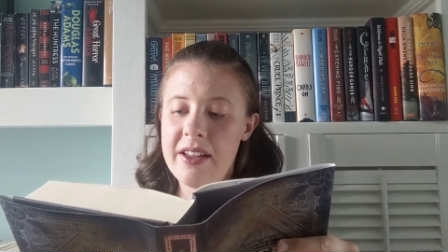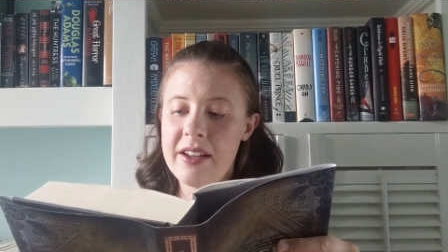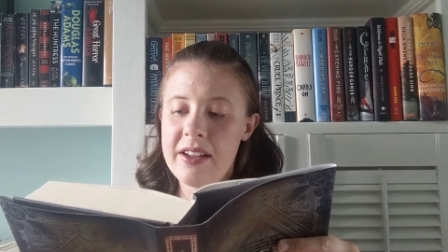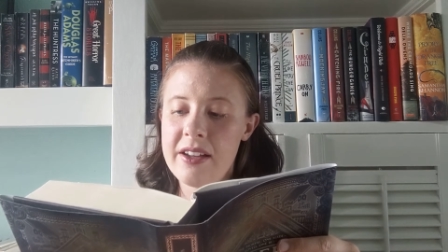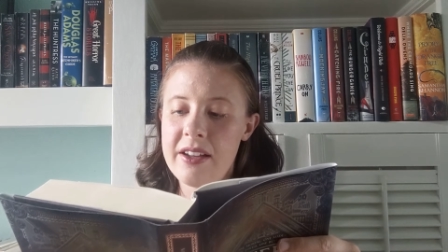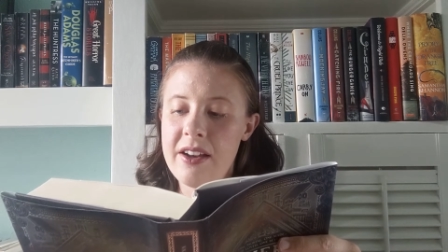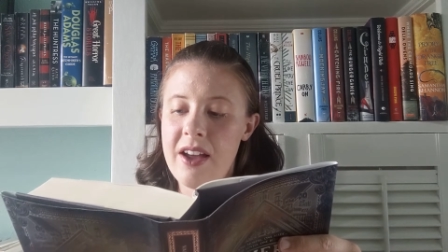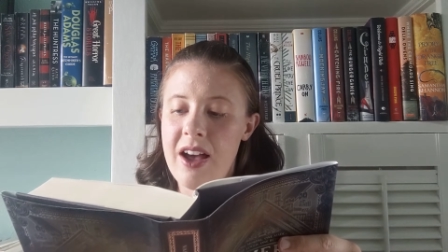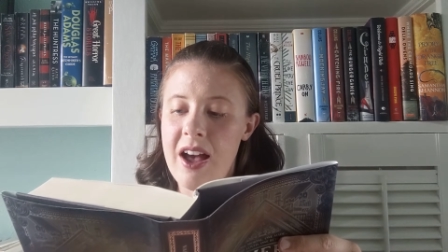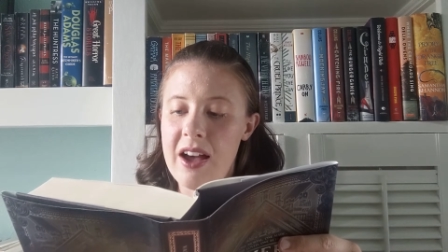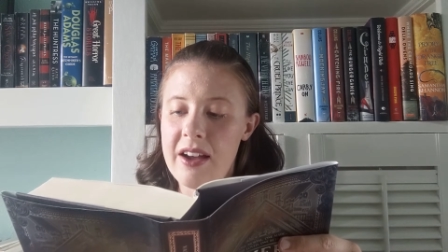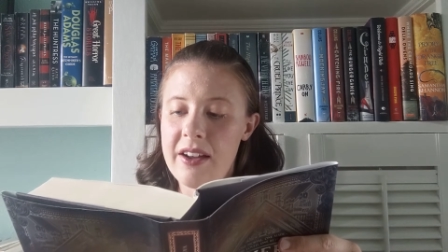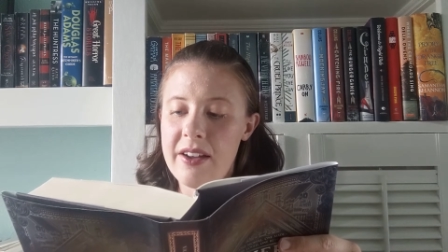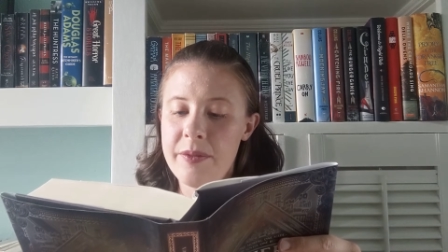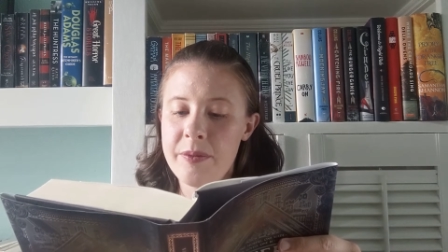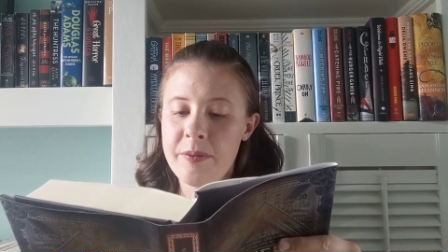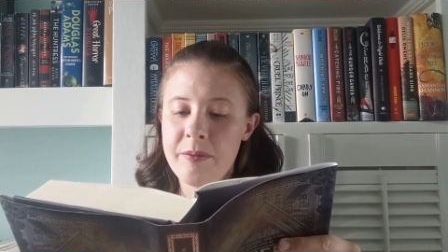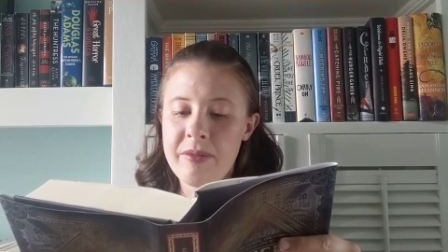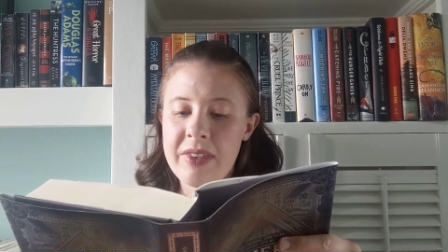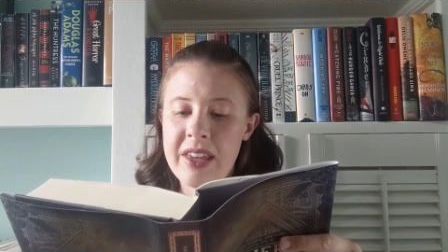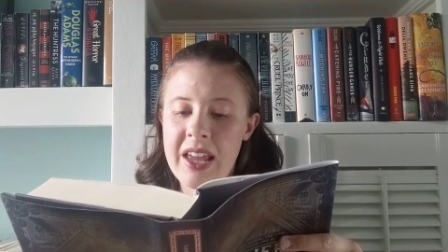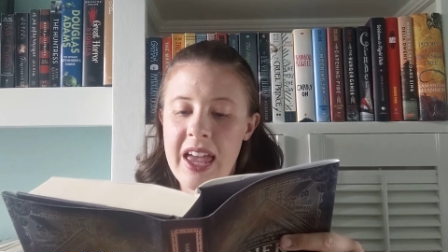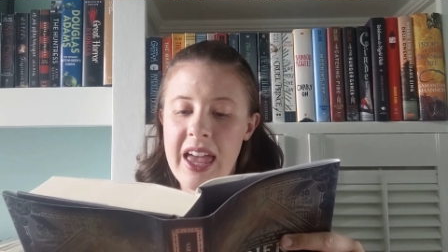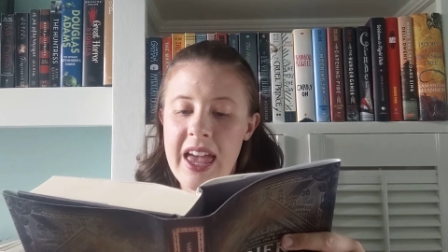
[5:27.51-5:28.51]
Canuck
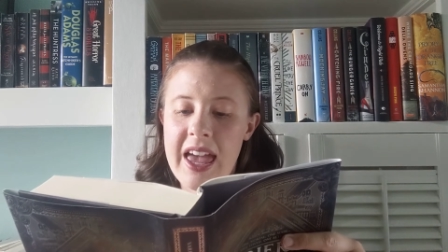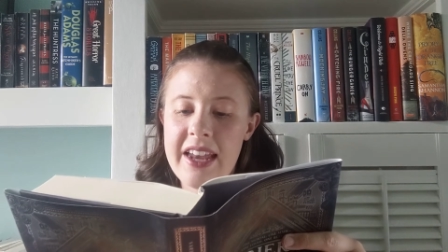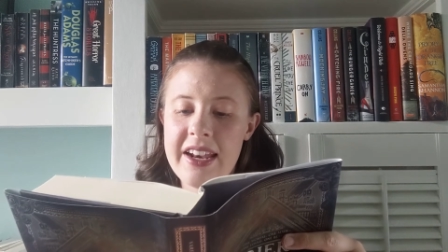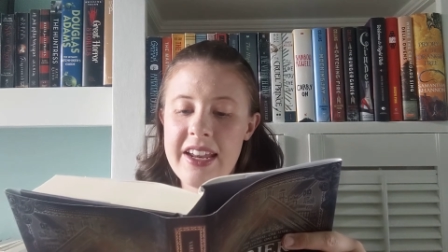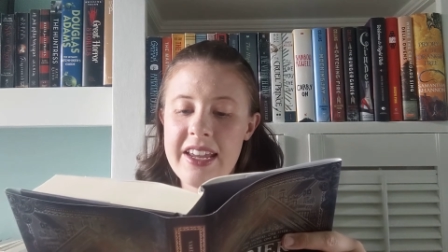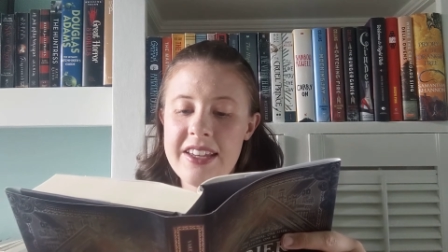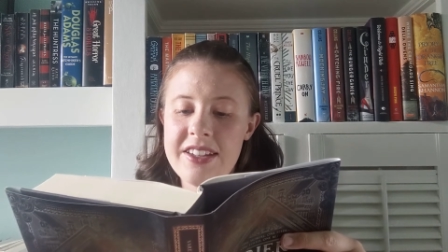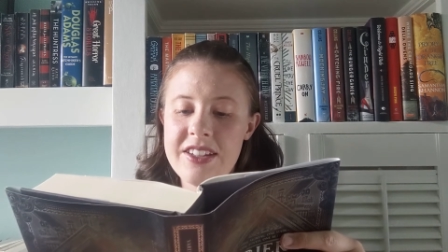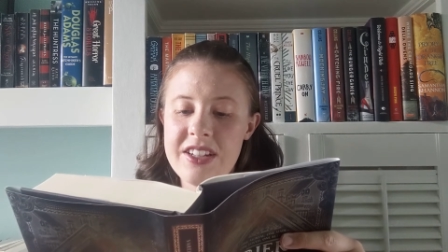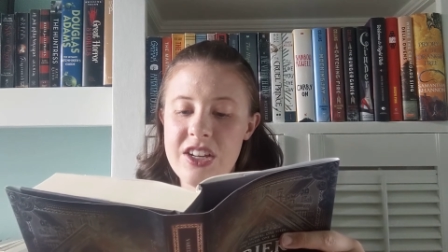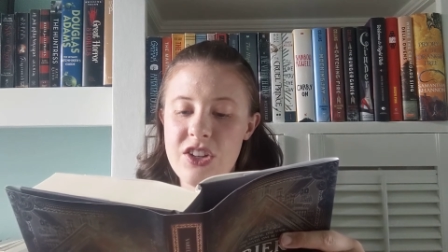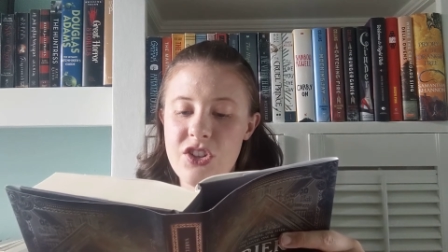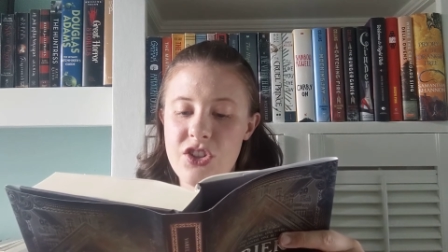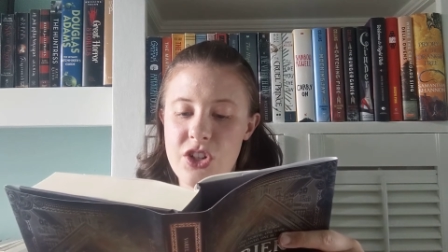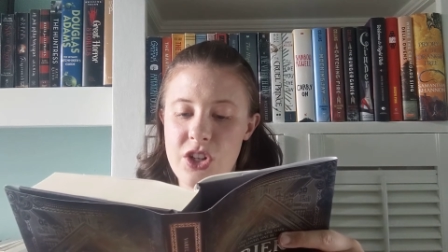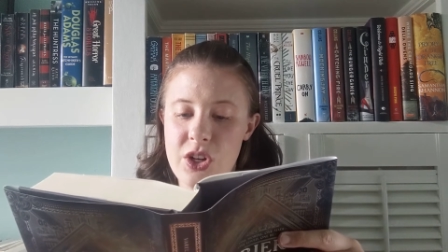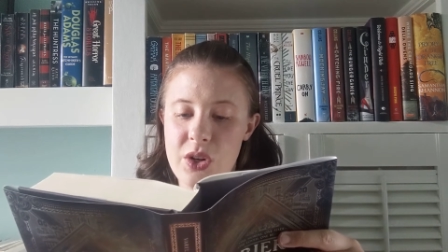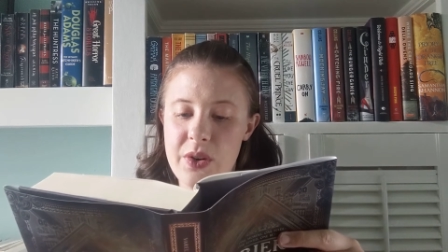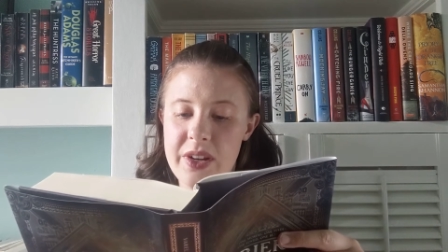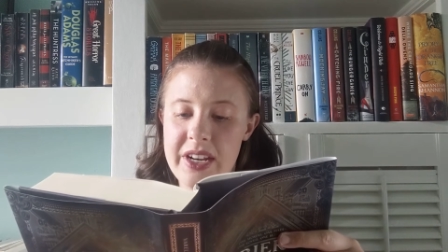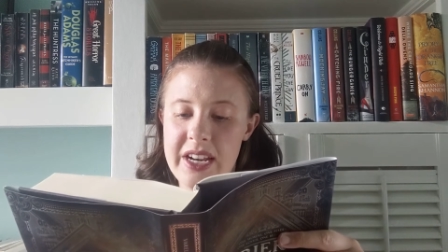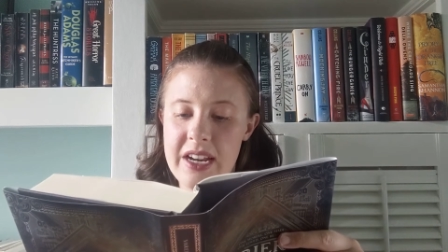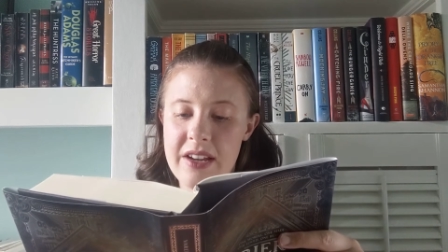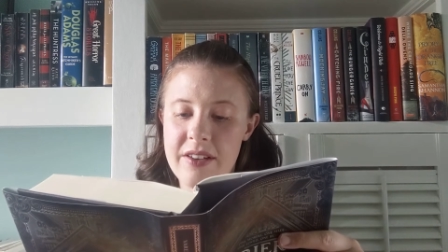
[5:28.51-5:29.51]
and his
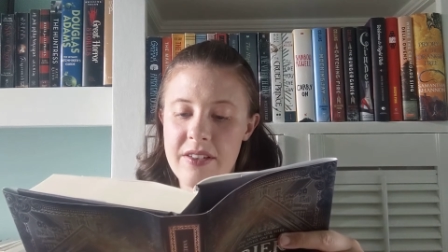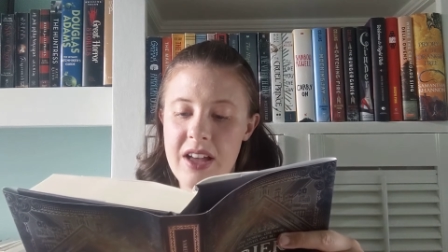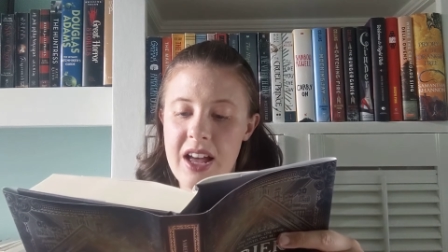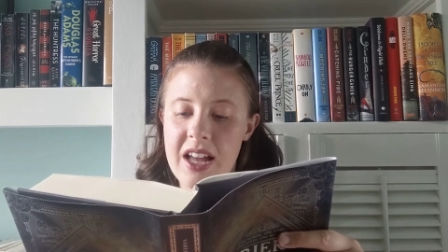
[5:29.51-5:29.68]
ingenuity.